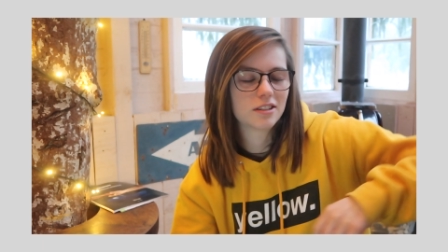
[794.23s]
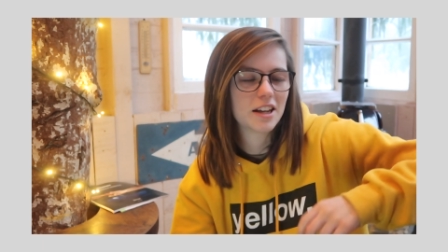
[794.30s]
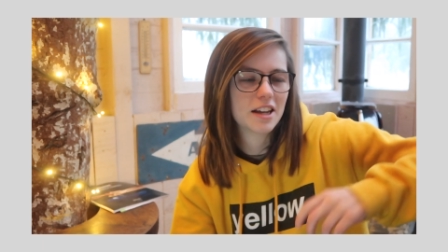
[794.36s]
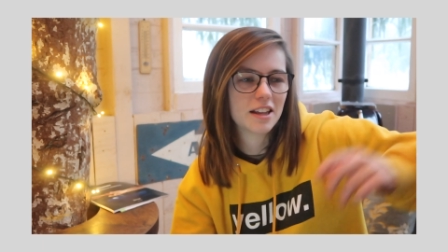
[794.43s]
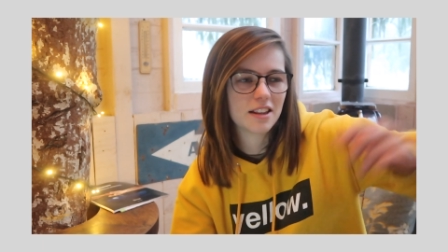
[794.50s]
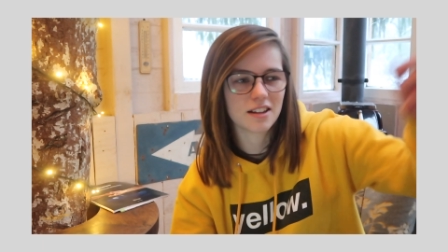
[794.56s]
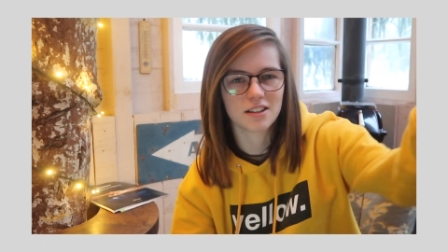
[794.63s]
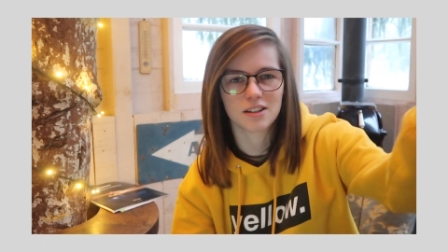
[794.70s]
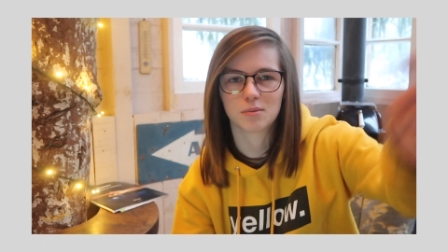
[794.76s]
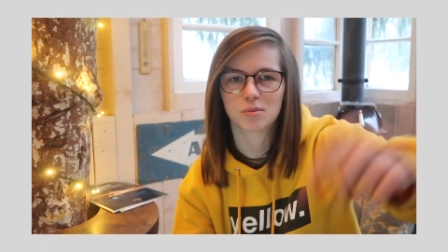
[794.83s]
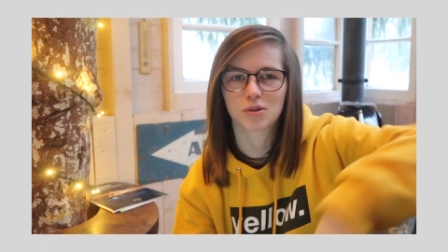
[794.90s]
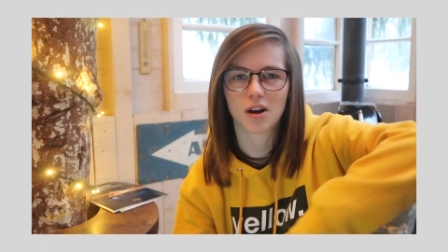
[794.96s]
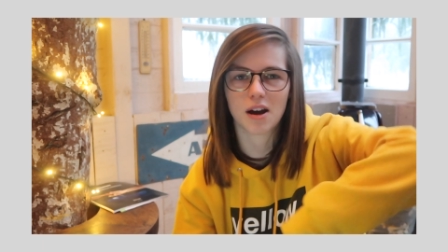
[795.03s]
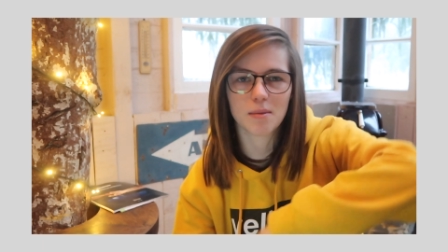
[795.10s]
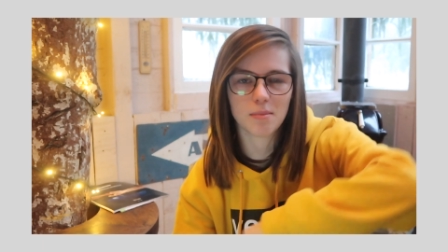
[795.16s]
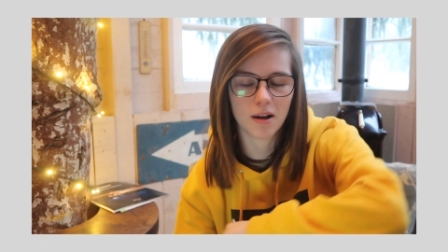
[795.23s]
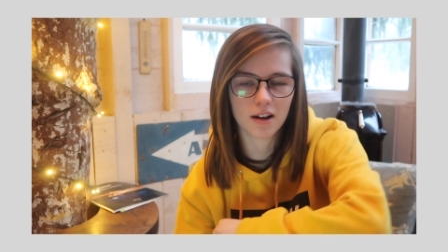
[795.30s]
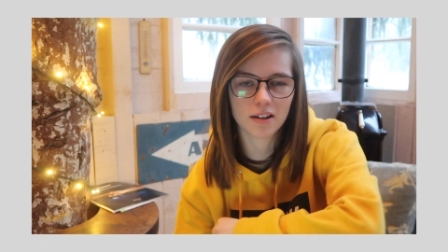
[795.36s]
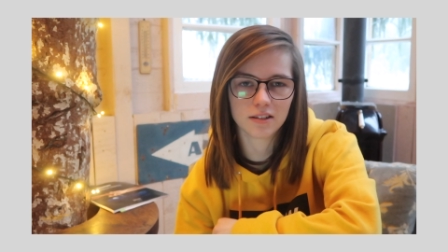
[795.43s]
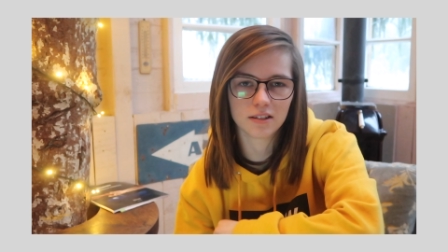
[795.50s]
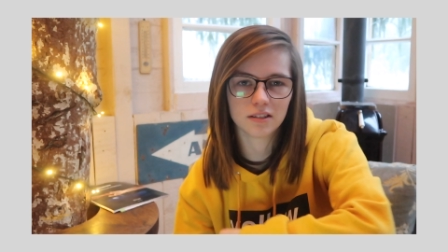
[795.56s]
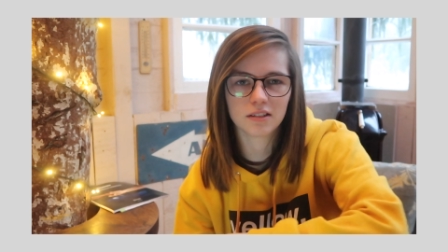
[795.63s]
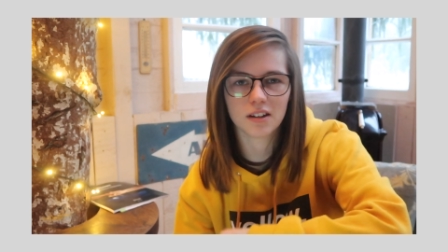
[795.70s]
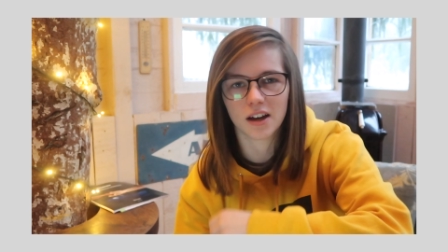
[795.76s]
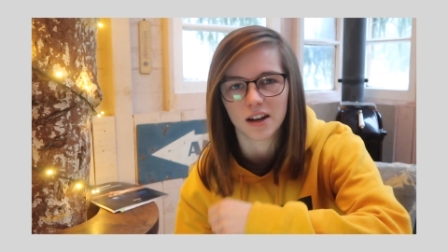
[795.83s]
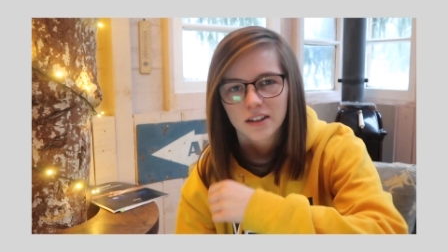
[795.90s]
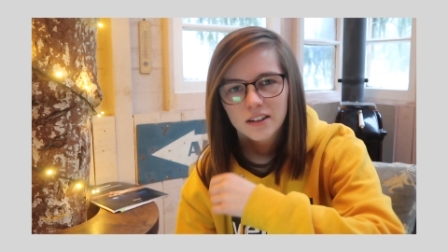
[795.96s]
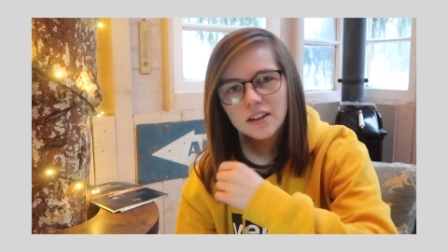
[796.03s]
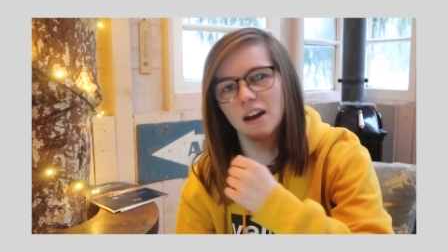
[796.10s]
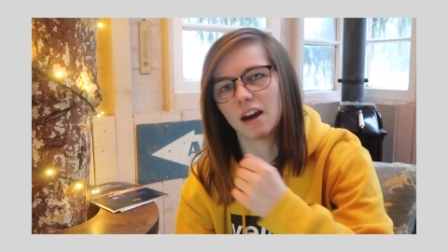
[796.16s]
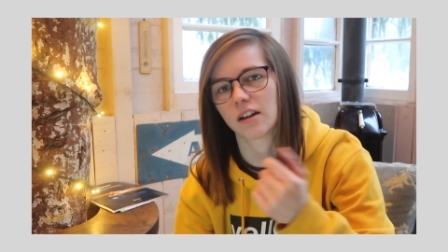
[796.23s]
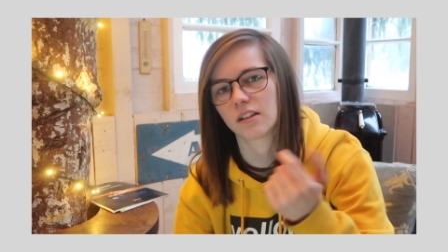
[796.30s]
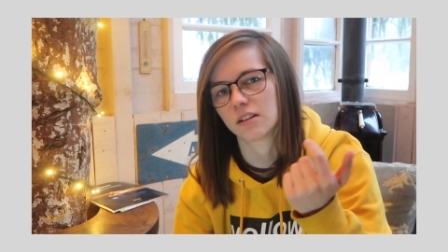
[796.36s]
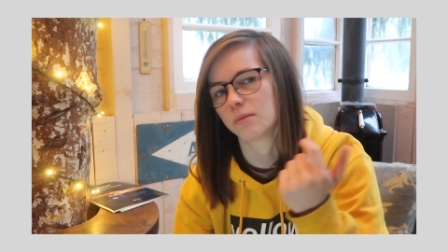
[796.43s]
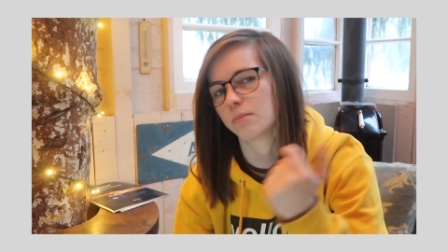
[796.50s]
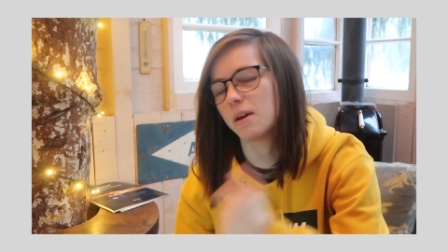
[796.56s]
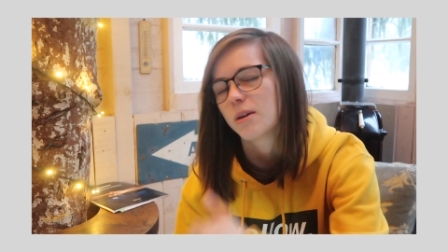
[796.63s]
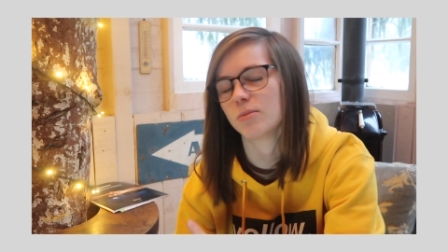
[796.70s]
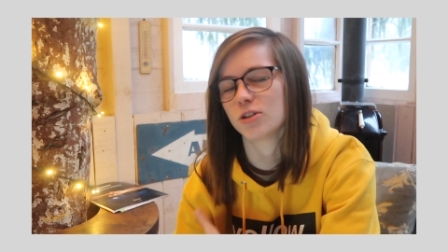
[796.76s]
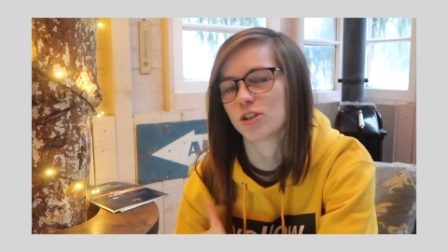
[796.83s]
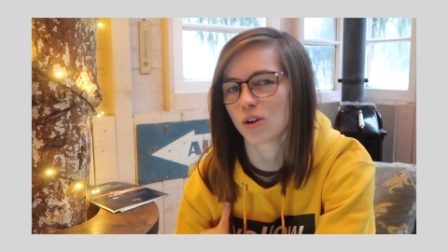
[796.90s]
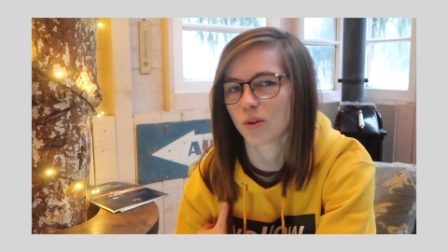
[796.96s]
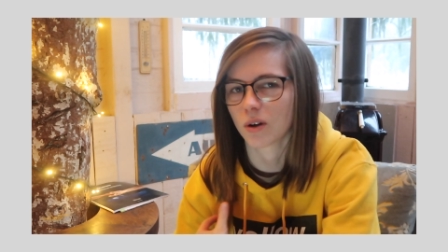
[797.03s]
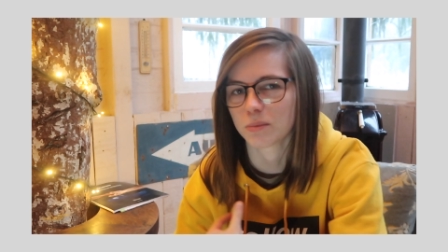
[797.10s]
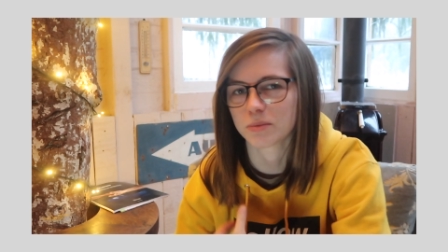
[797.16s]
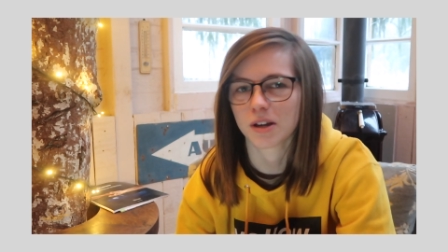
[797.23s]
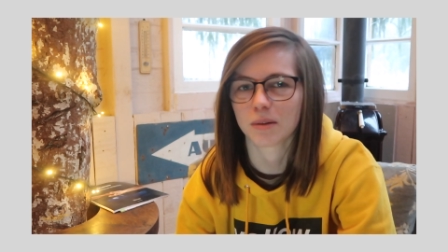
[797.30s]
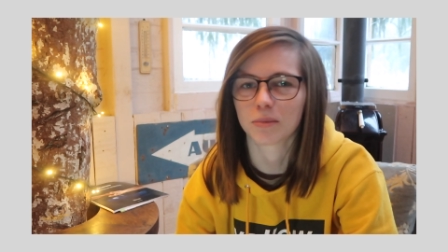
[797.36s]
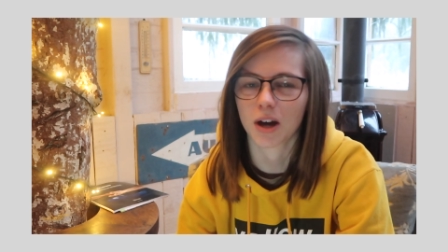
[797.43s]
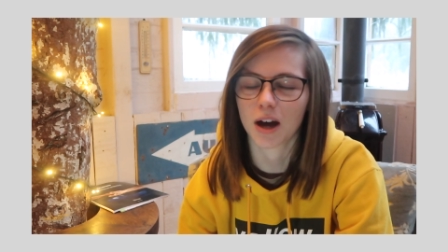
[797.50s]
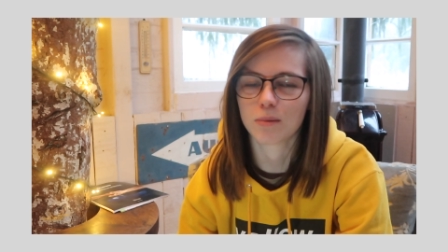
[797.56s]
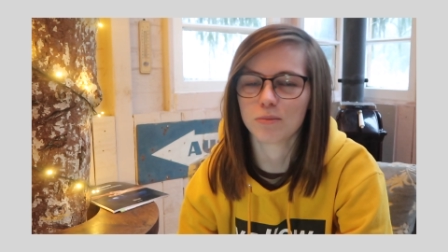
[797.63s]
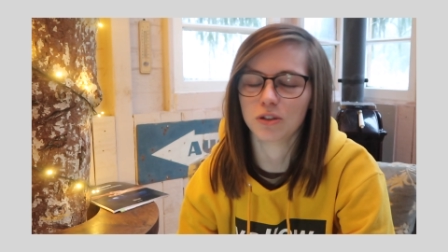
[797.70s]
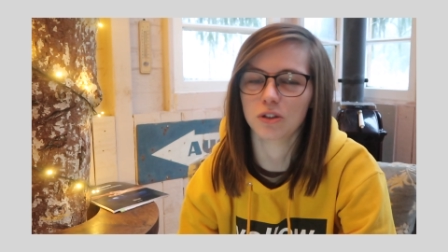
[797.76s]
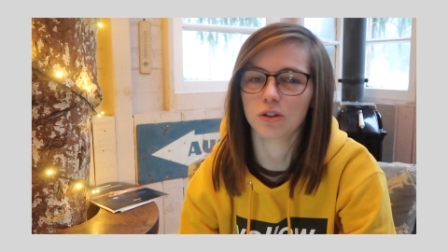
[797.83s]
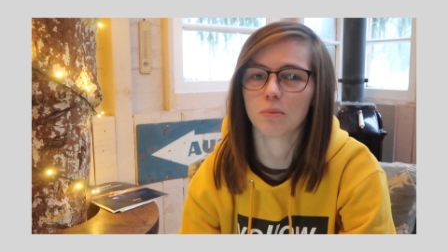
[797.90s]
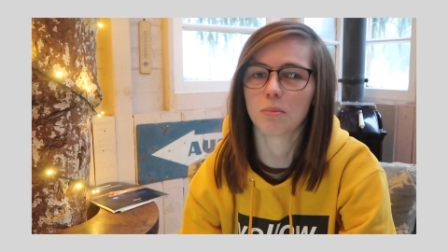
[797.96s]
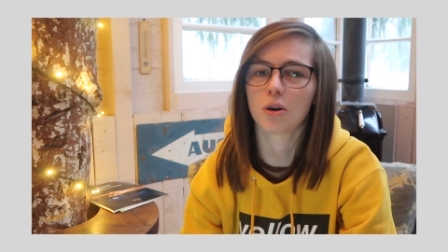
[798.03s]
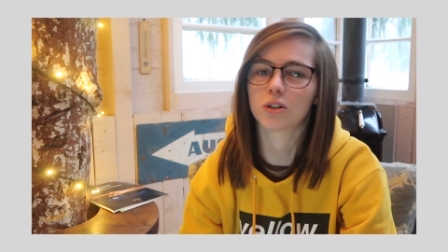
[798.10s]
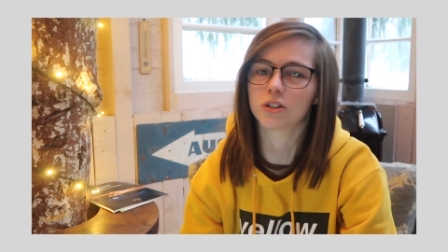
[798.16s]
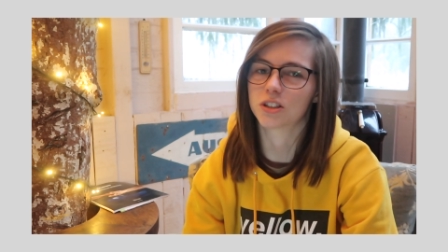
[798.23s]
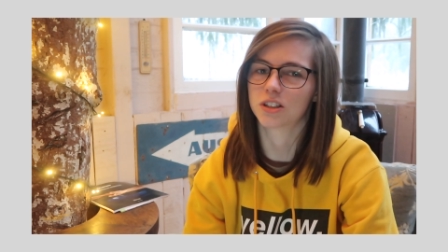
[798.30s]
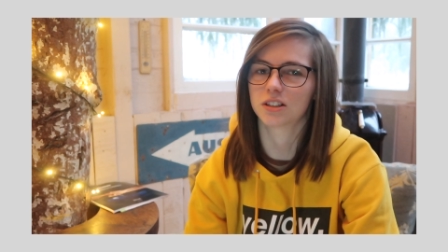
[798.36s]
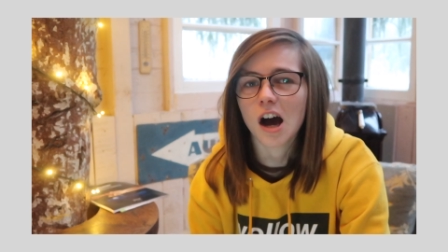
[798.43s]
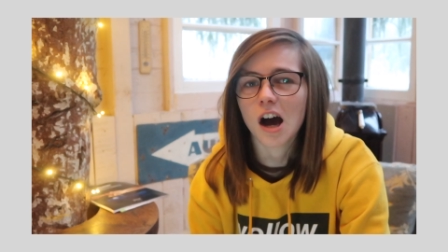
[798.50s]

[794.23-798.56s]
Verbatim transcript: hit that subscribe button and I will maybe show up sometimes in your box.